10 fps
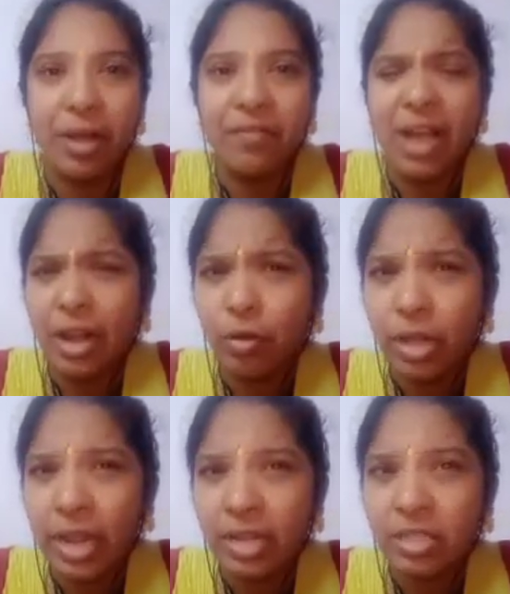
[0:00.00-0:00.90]
Where do
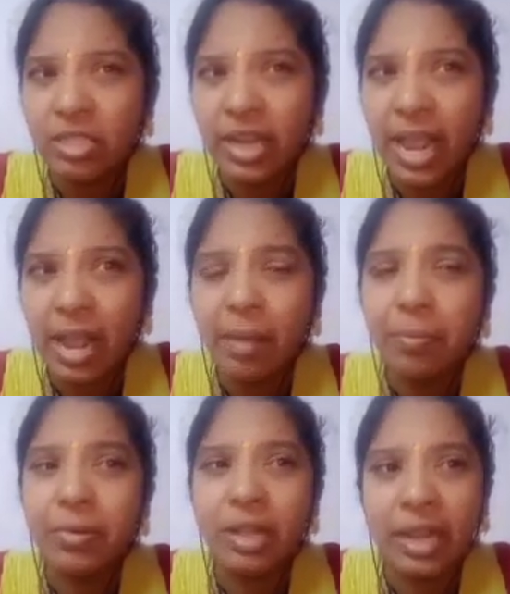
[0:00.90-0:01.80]
the N's
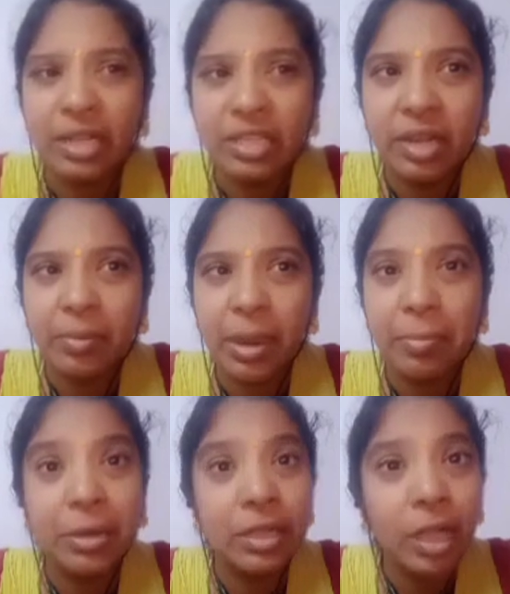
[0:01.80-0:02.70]
kept? The N's are
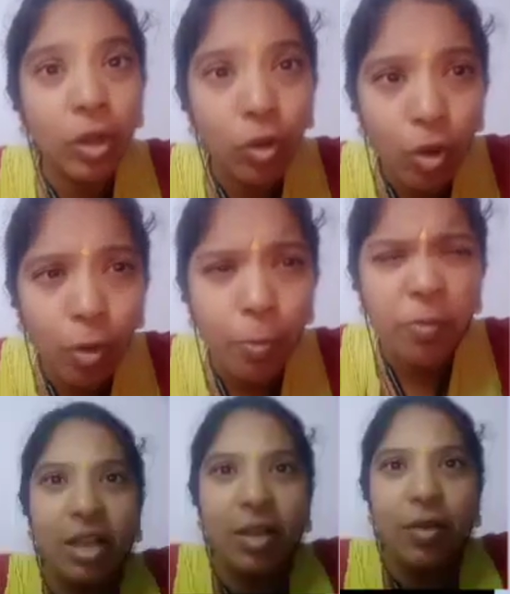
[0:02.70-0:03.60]
kept in the coop.
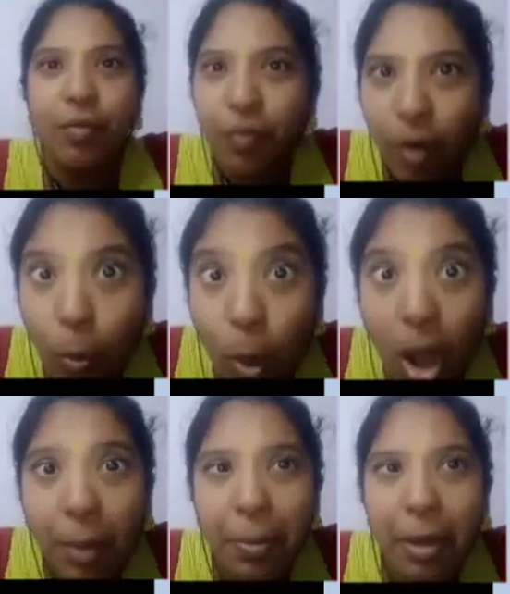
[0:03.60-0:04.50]
For
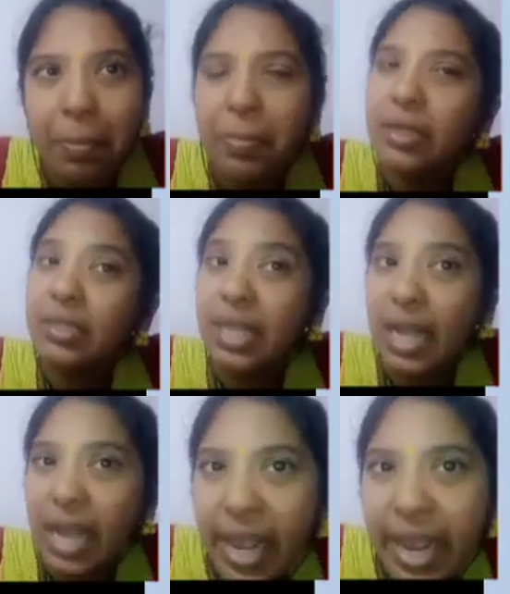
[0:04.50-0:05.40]
what purpose the
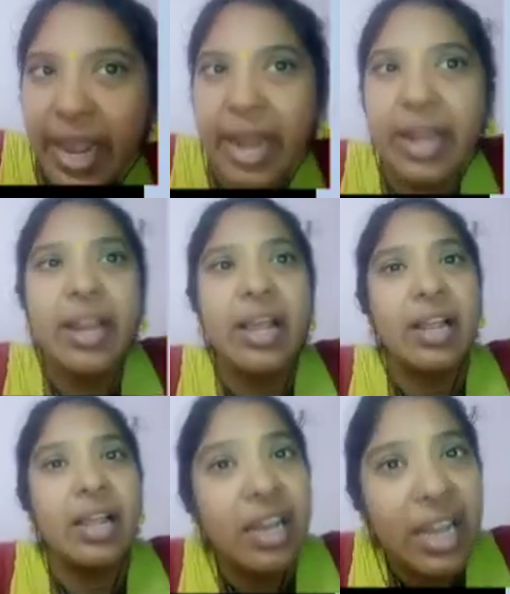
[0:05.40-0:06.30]
N
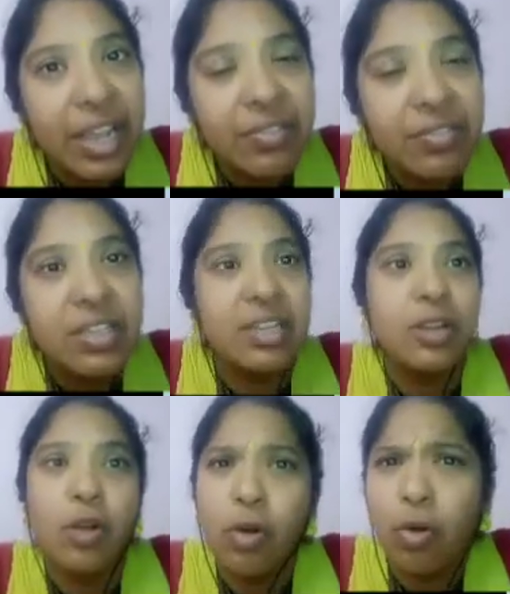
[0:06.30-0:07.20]
lives in
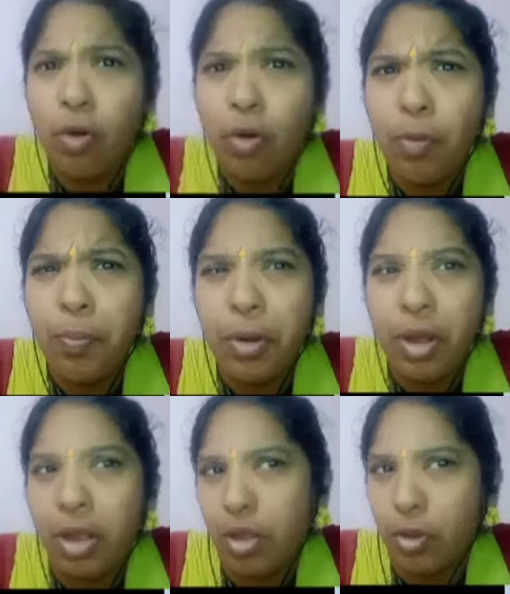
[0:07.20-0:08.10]
coop?
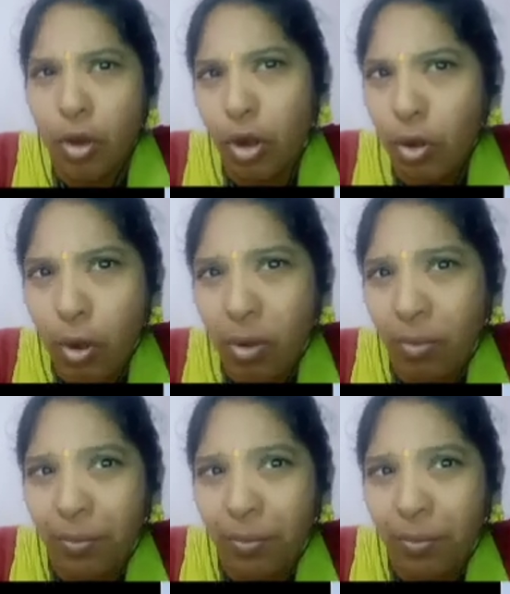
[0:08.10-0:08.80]
You all know?